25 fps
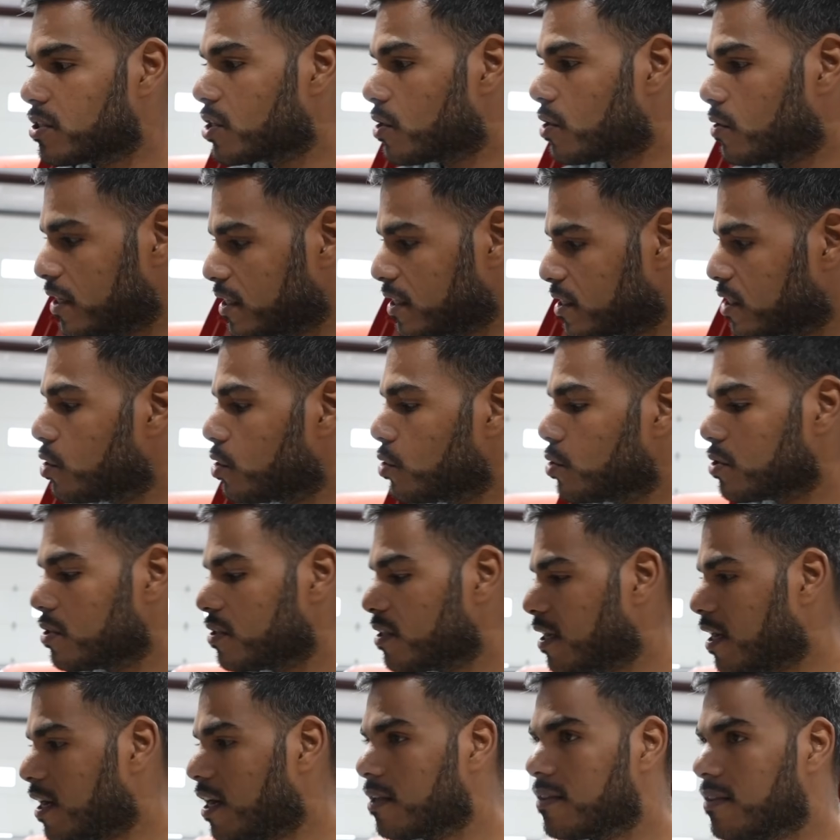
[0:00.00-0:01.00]
So this is
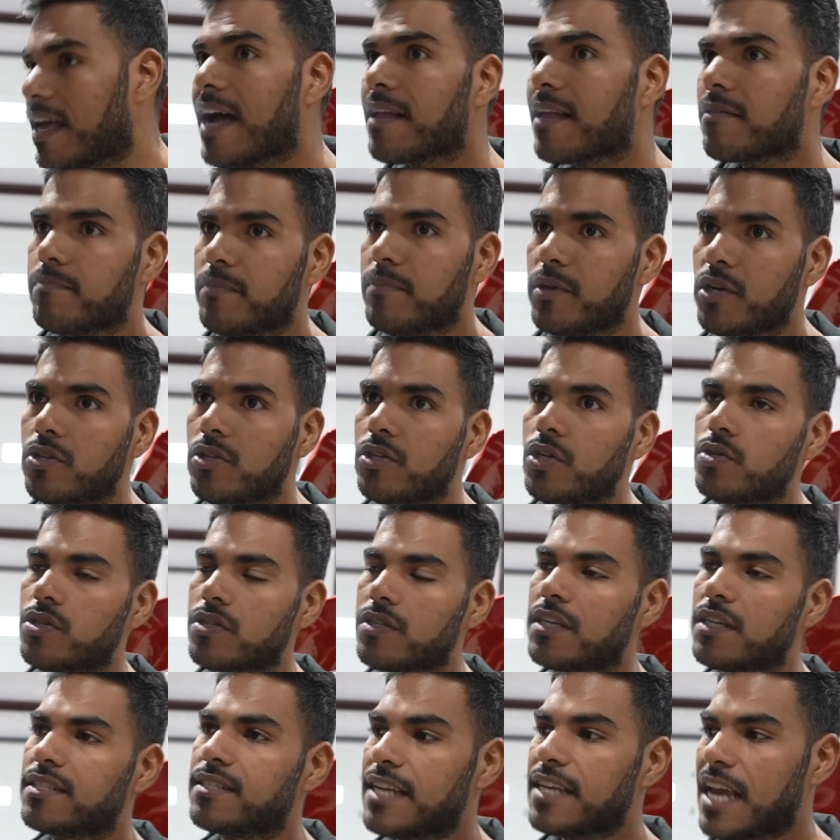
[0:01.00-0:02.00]
that build
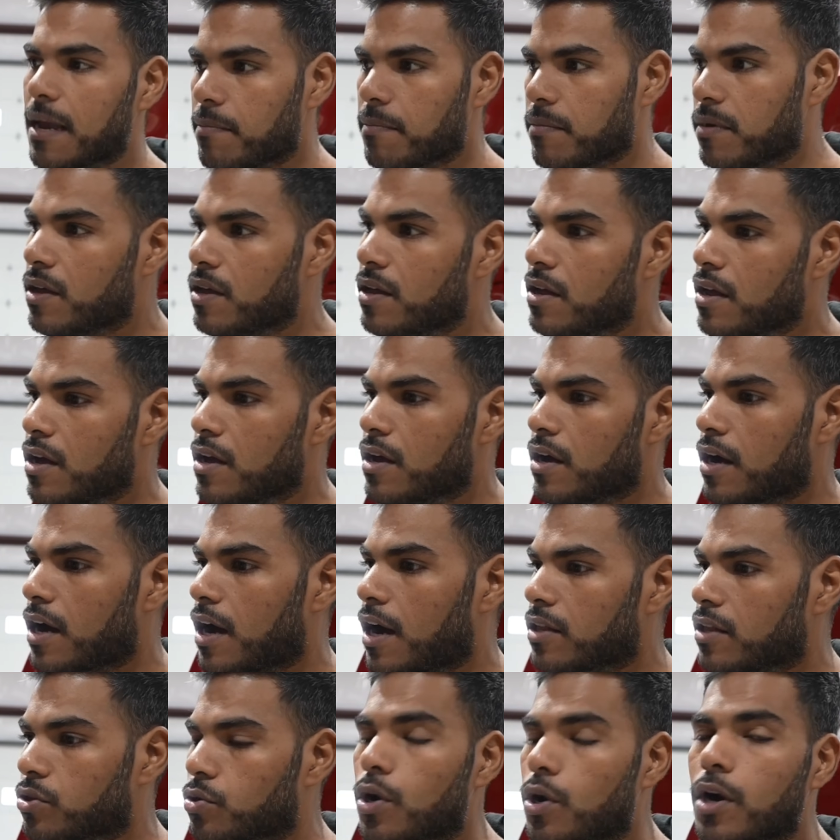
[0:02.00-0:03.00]
uses the same
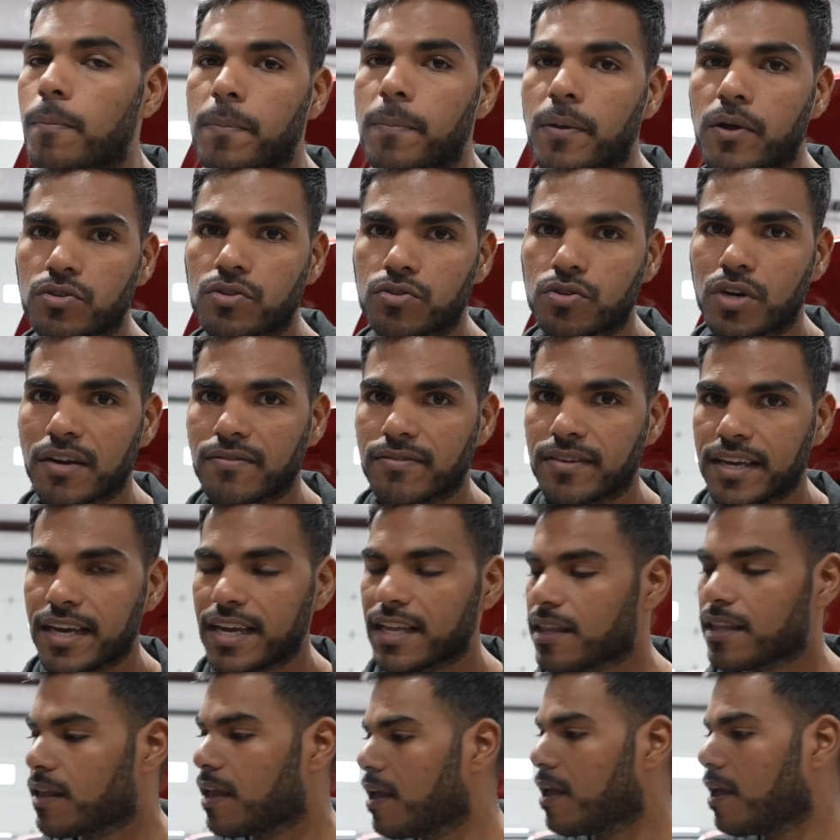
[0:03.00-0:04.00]
truck belt drive
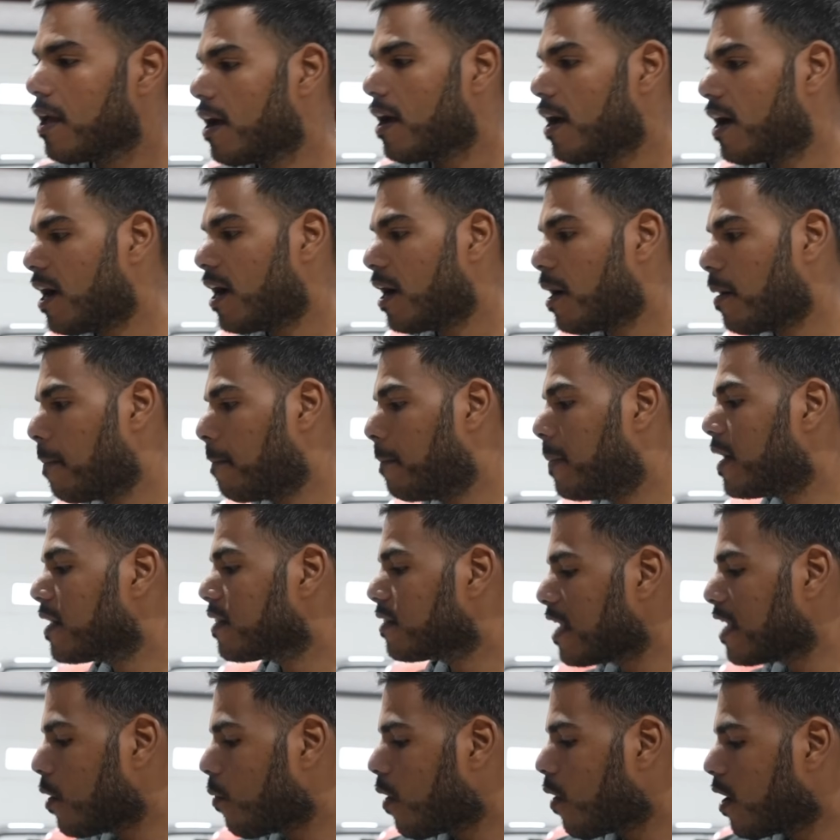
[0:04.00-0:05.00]
kit, but
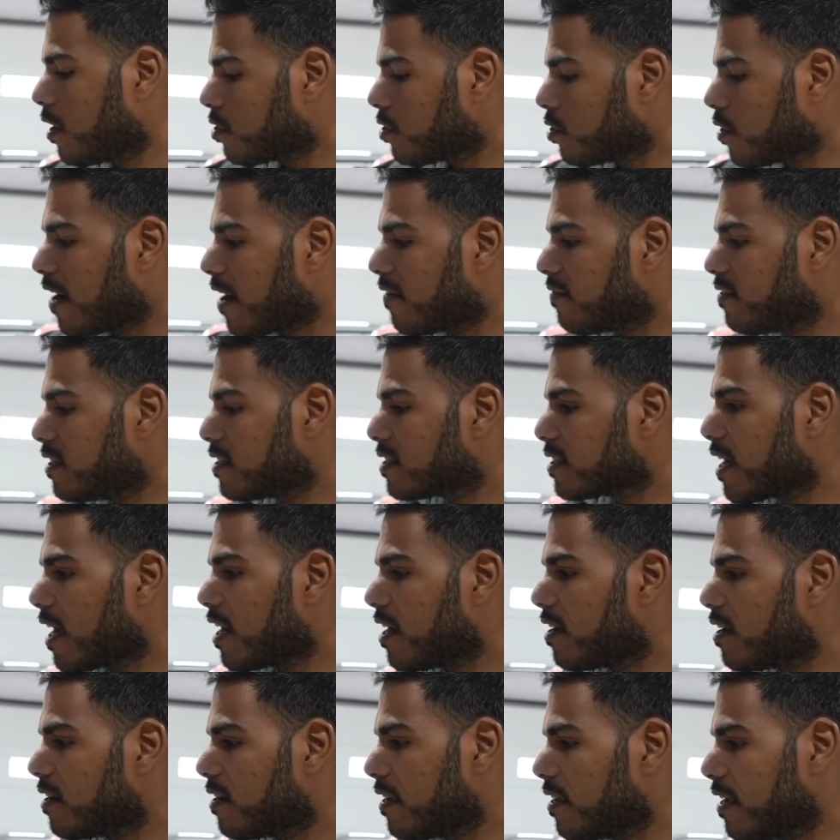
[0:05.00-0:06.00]
they wanted to have this
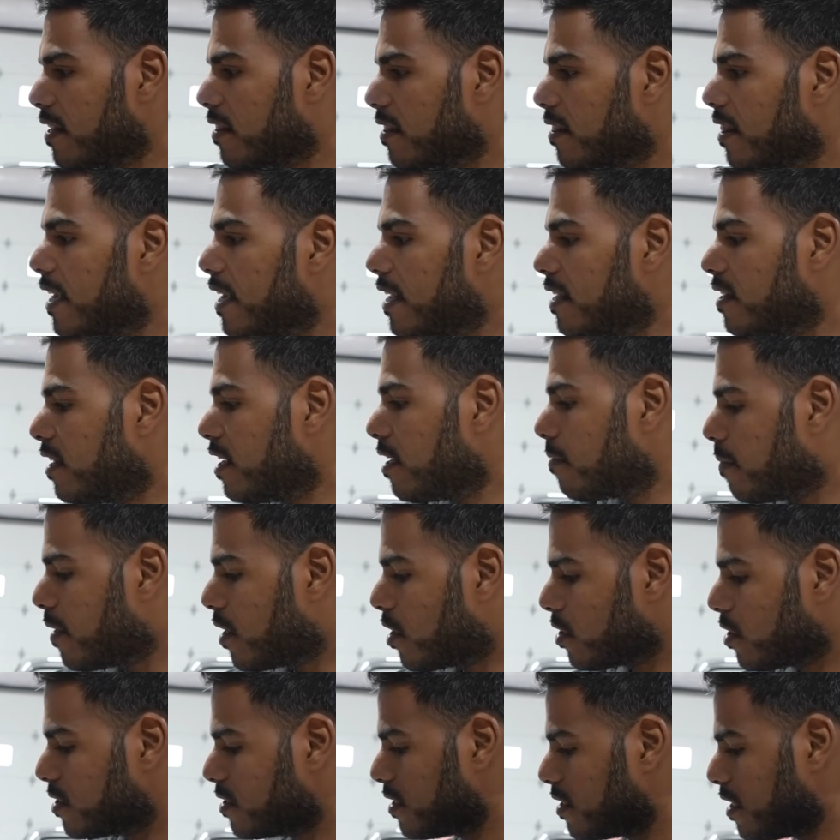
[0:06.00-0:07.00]
kind of inlet
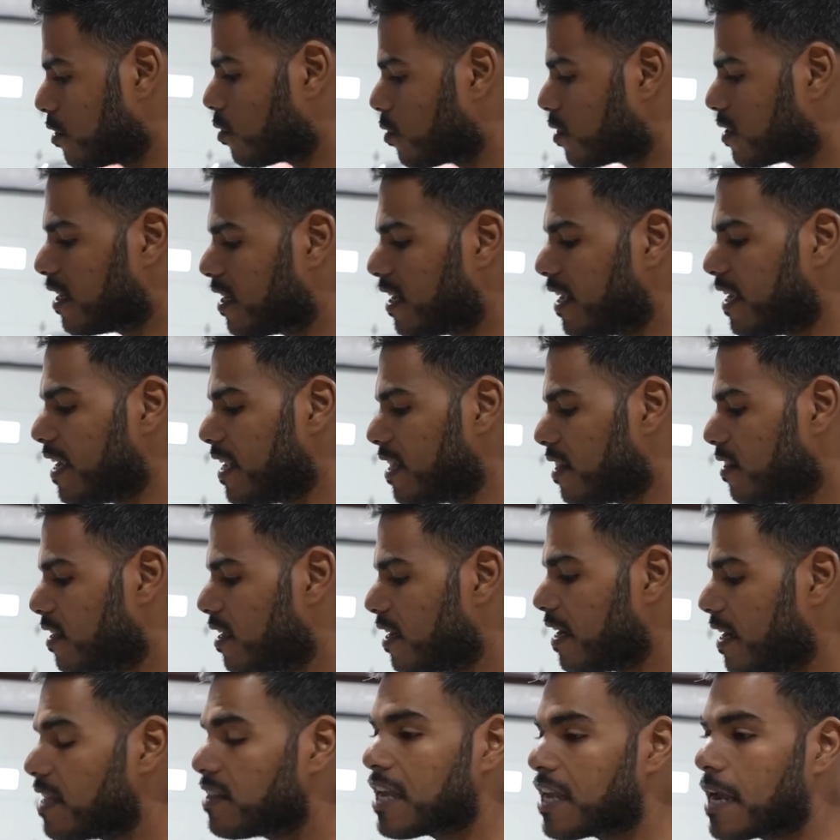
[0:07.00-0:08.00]
because it was going to hit
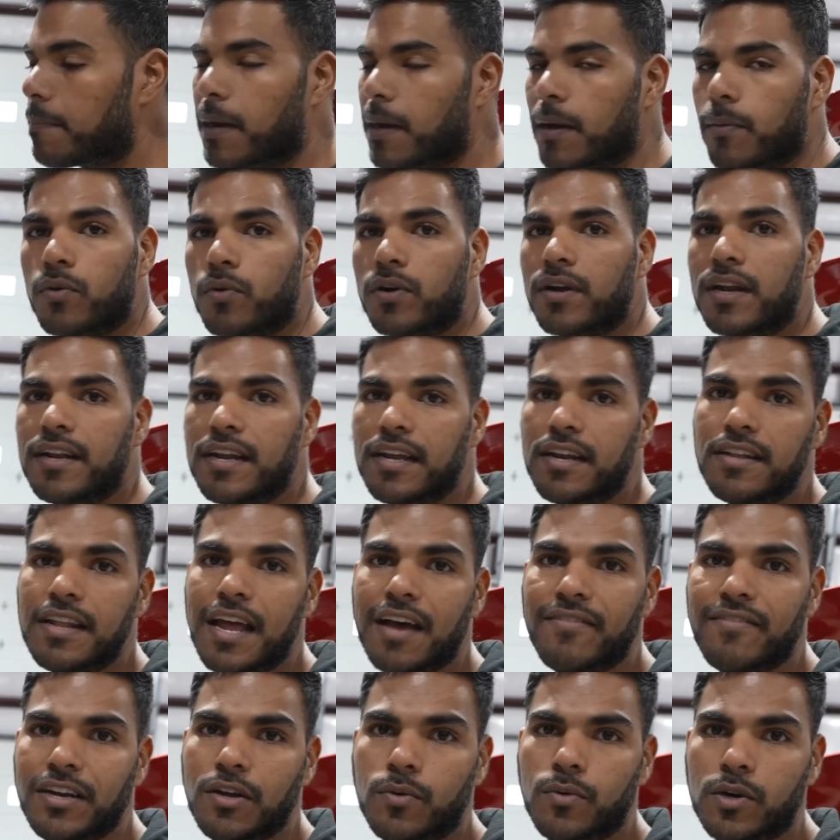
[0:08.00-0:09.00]
the intake pipe where they didn't
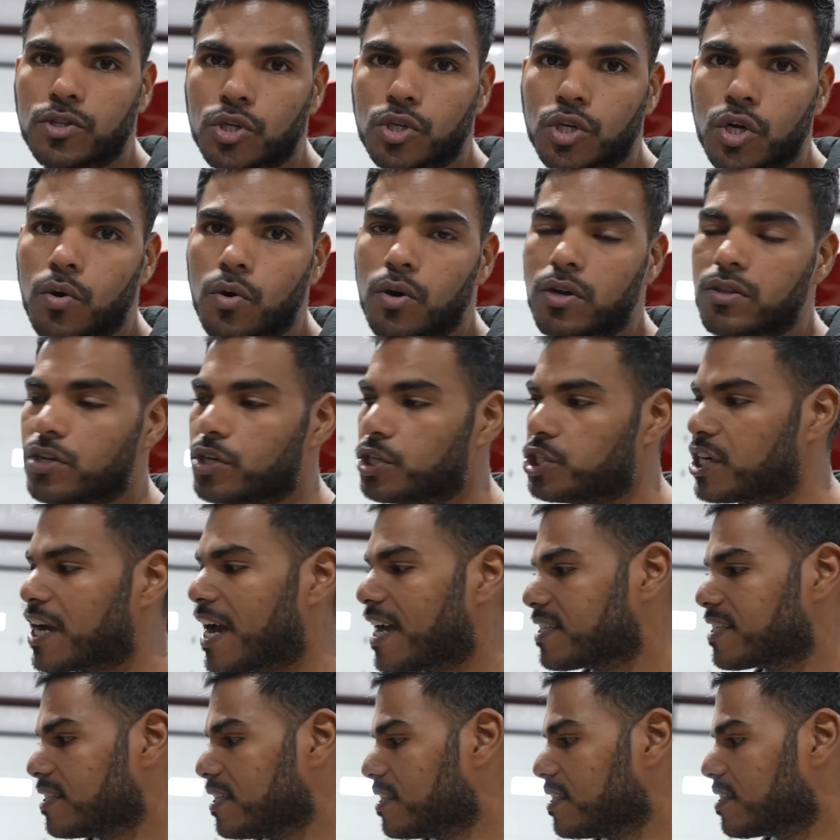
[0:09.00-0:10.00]
have anywhere to go on their
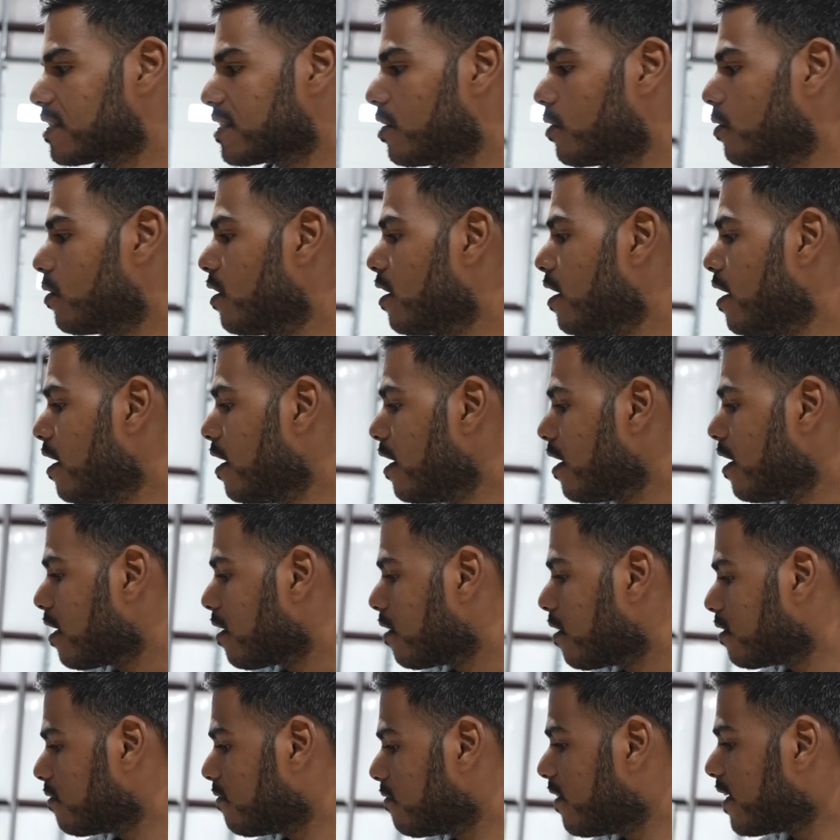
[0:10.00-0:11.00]
chassis. So
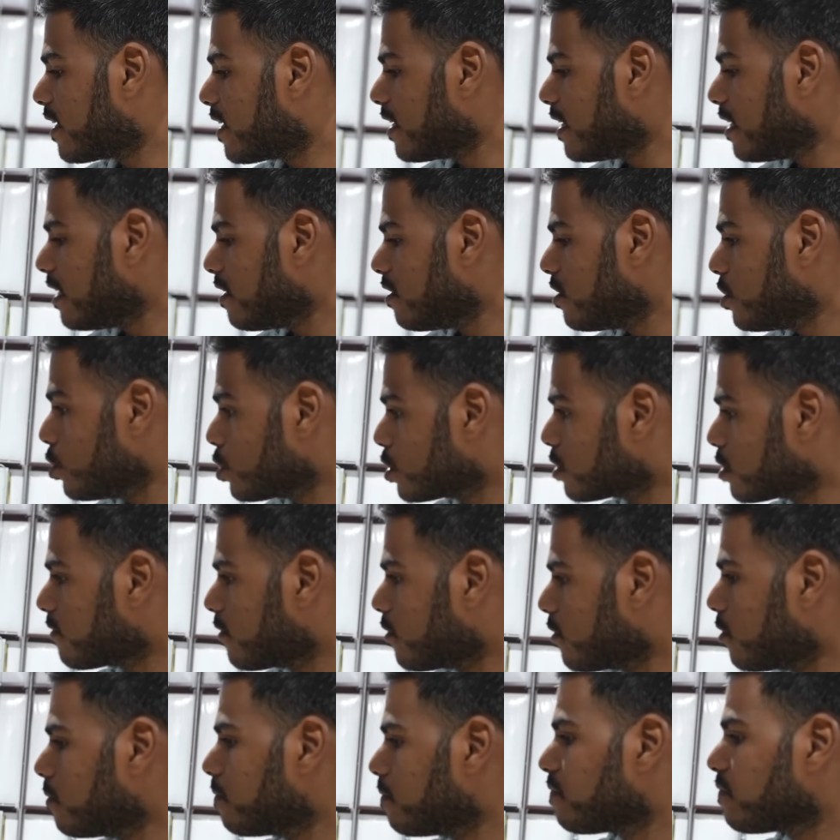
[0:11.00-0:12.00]
very
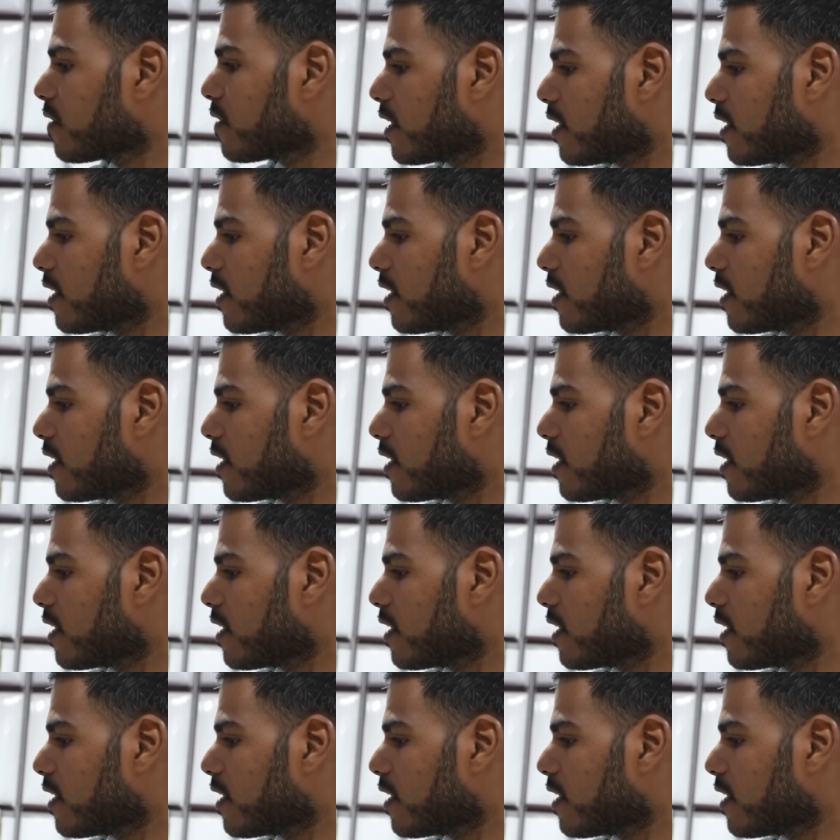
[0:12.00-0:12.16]
useful.